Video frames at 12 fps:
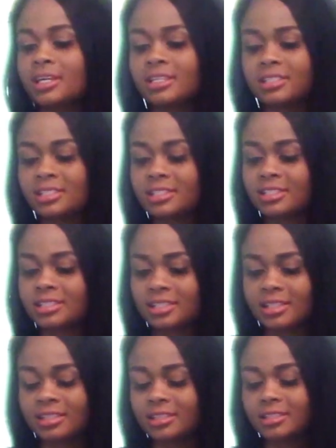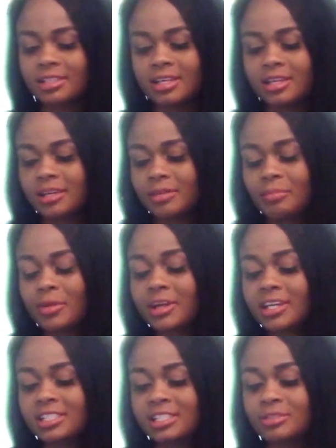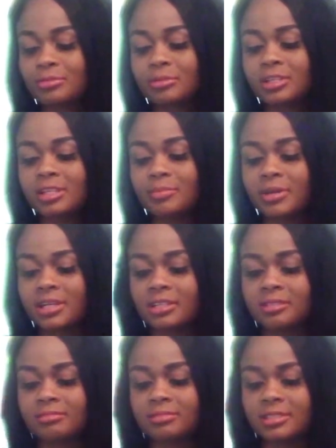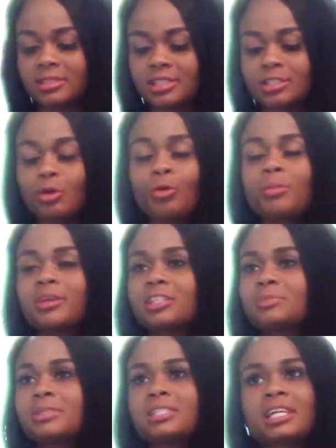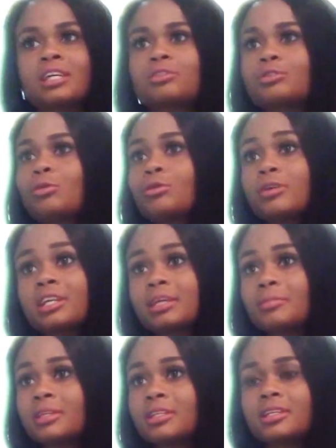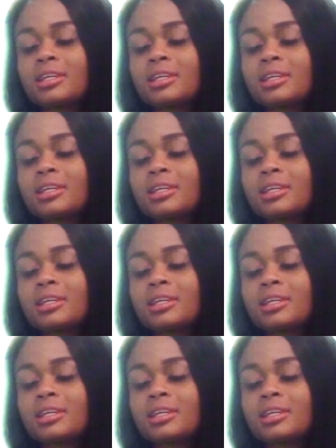It's just, Marcus has really been, this whole month has been taking a toll on him, and